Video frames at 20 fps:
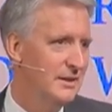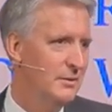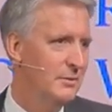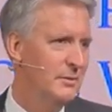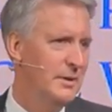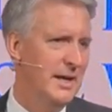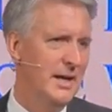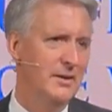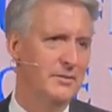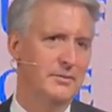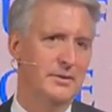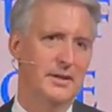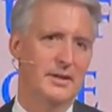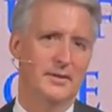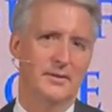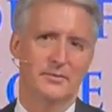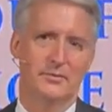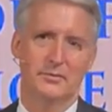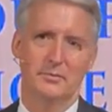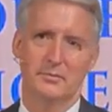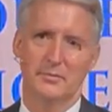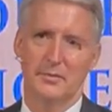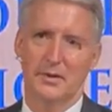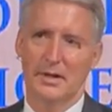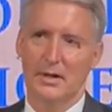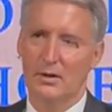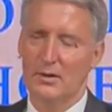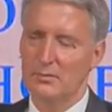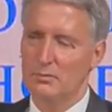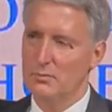We have,
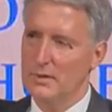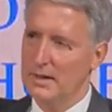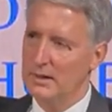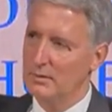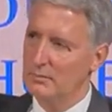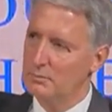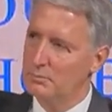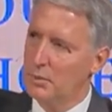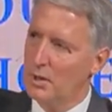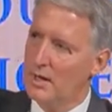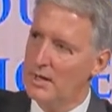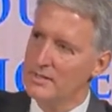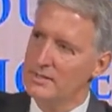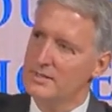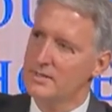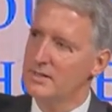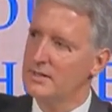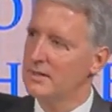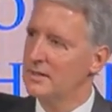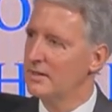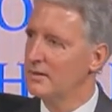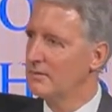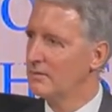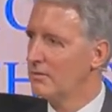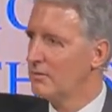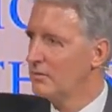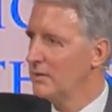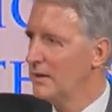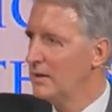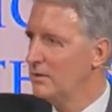in Boston and
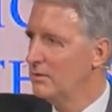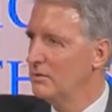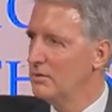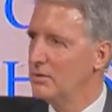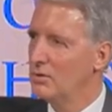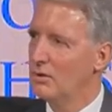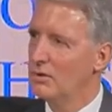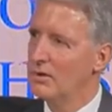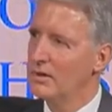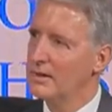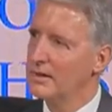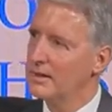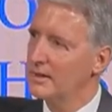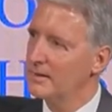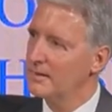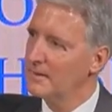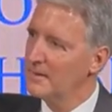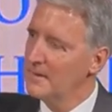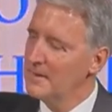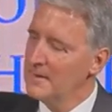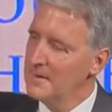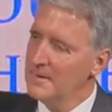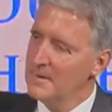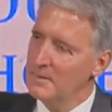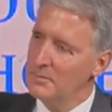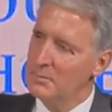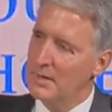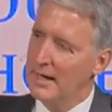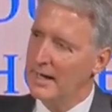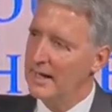3 in New York and
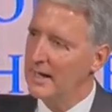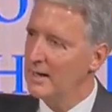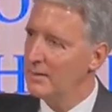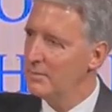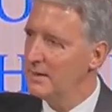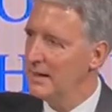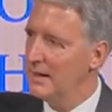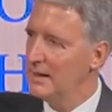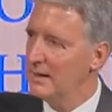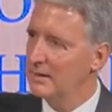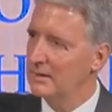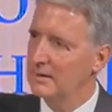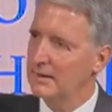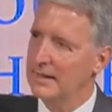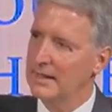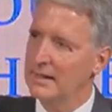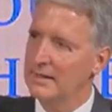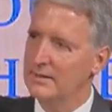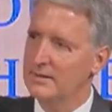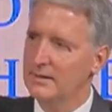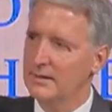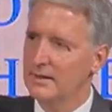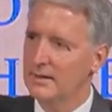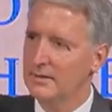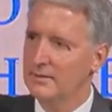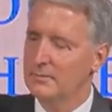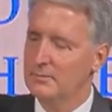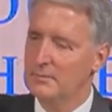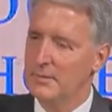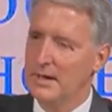Miami,
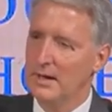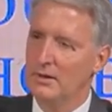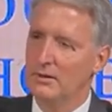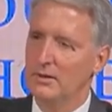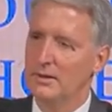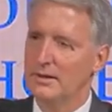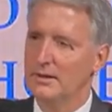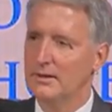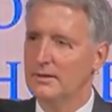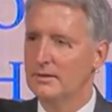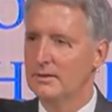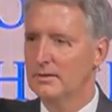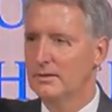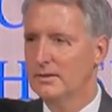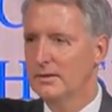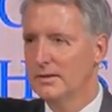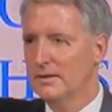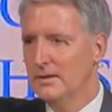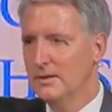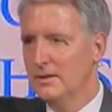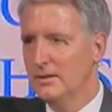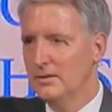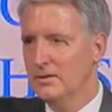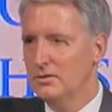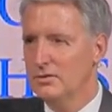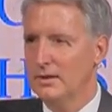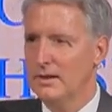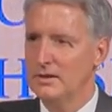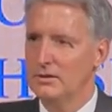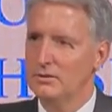Atlanta, Maryland,
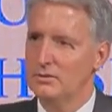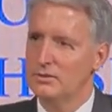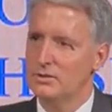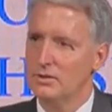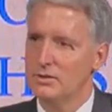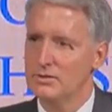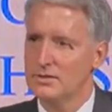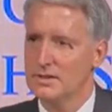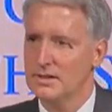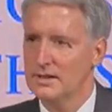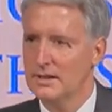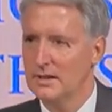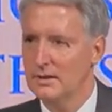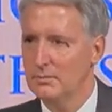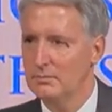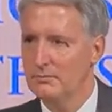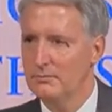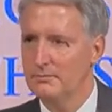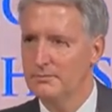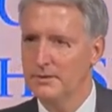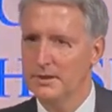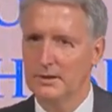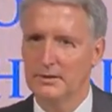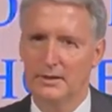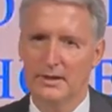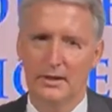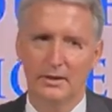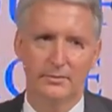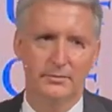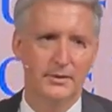Trenton, New Jersey,
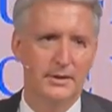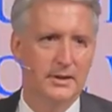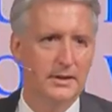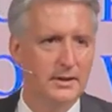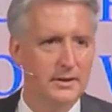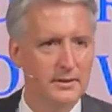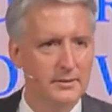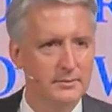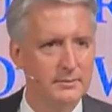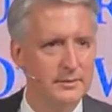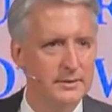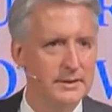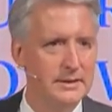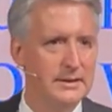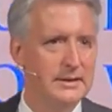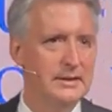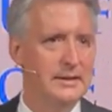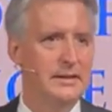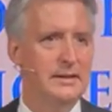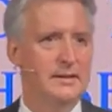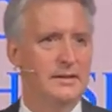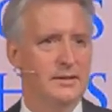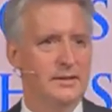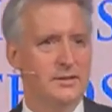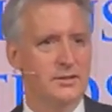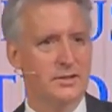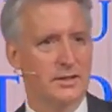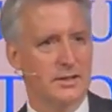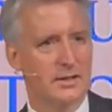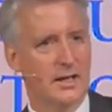Philadelphia,
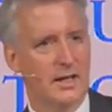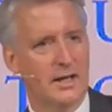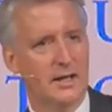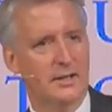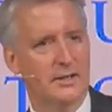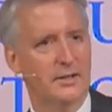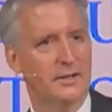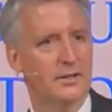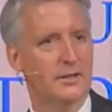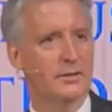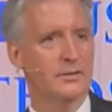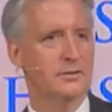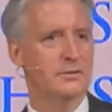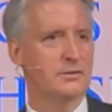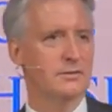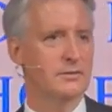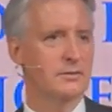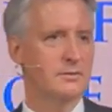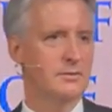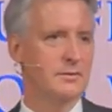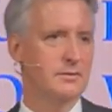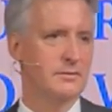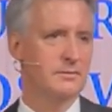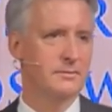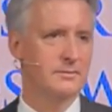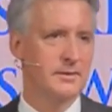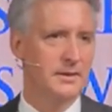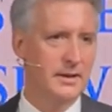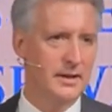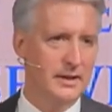Chicago,
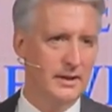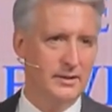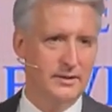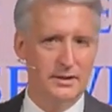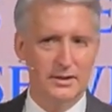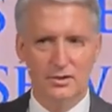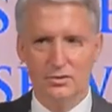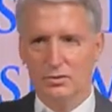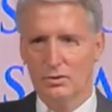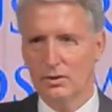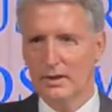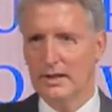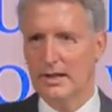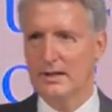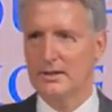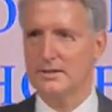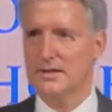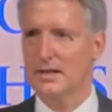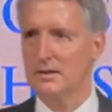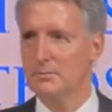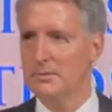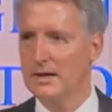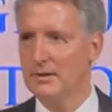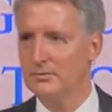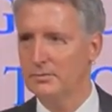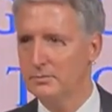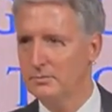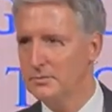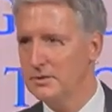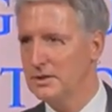Detroit. I just came
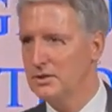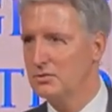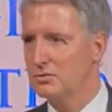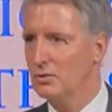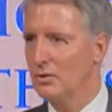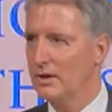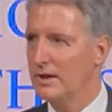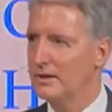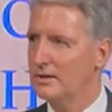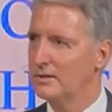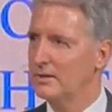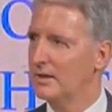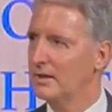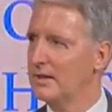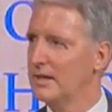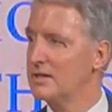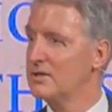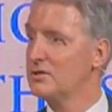back from Detroit late